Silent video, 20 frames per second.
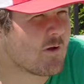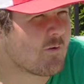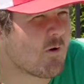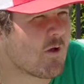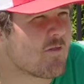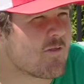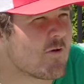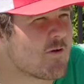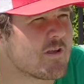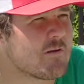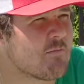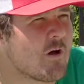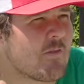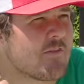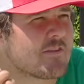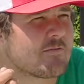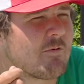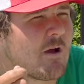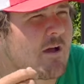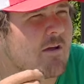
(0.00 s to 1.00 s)
like 130 a
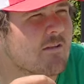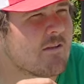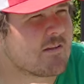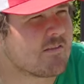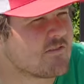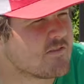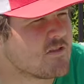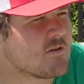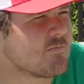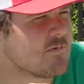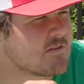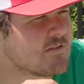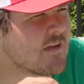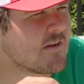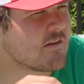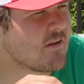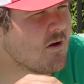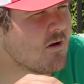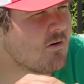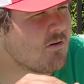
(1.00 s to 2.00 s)
month is probably like the cheapest
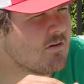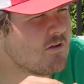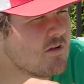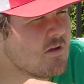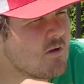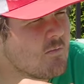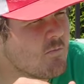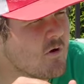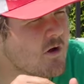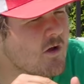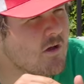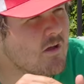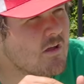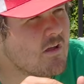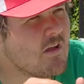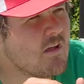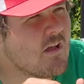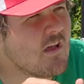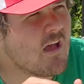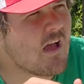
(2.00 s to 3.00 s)
I go. But
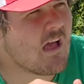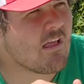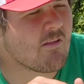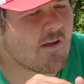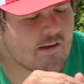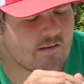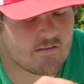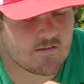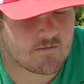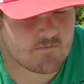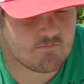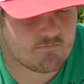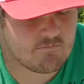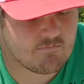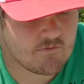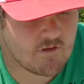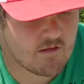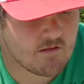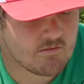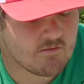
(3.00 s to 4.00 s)
I like to,
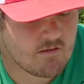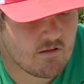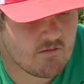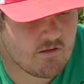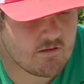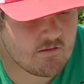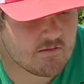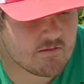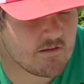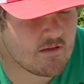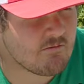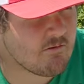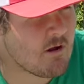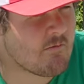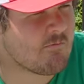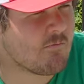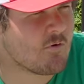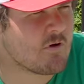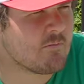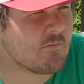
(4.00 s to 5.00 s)
yeah, I like to stay
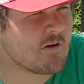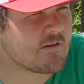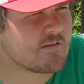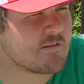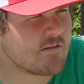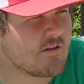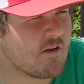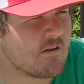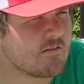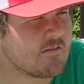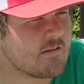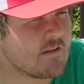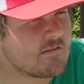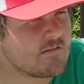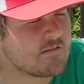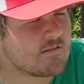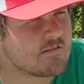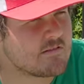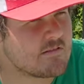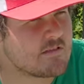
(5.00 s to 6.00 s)
around 40 bucks a cut. That
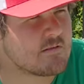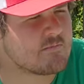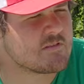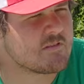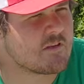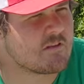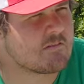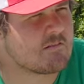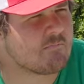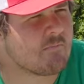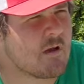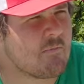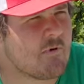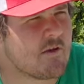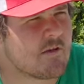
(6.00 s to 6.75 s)
just seems like my